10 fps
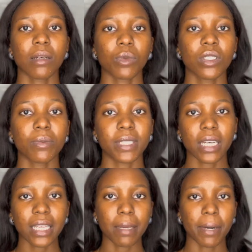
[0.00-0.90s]
I'm going to be
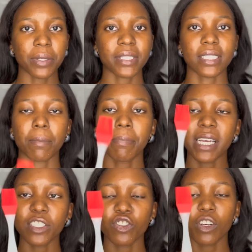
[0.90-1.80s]
talking about is a
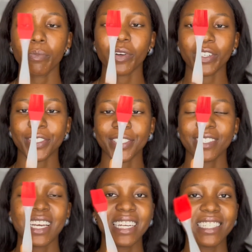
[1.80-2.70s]
pastry
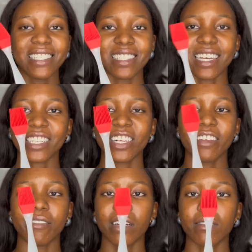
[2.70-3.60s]
brush. This is
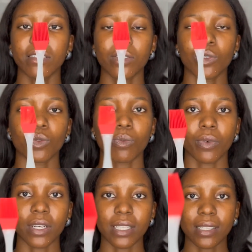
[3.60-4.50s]
actually very little
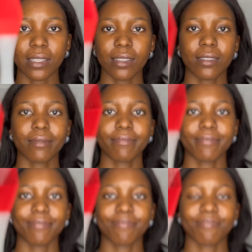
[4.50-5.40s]
but it's
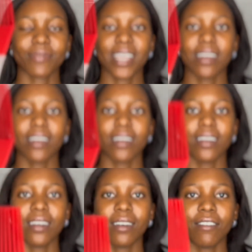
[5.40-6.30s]

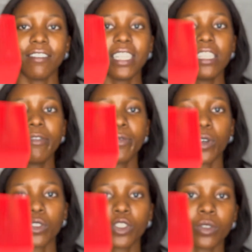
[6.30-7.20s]
really
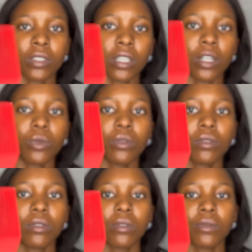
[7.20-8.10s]
functional.
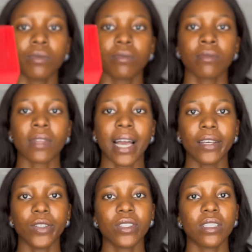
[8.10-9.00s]
I
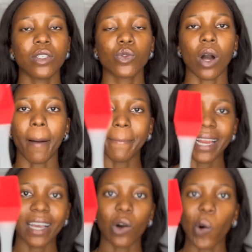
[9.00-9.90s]
use this to
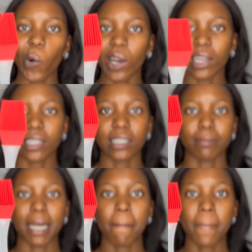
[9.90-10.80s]
apply oil
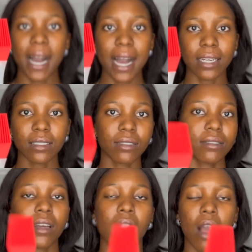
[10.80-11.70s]
in my
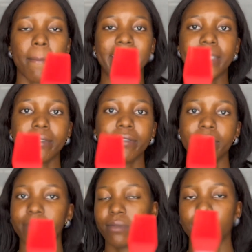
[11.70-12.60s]
pan, my
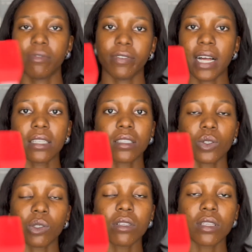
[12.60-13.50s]
flat
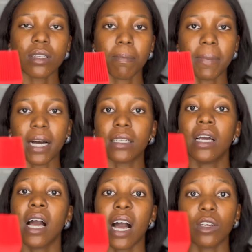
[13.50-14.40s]
non-stick pan,
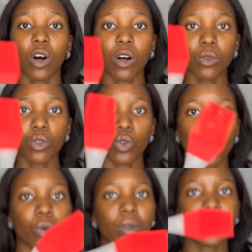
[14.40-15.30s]
and
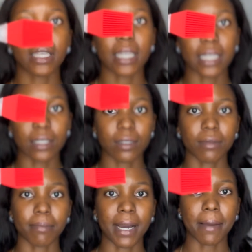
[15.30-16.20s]
also
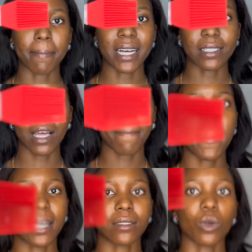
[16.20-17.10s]
in my masa
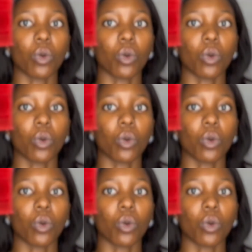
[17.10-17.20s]
pan.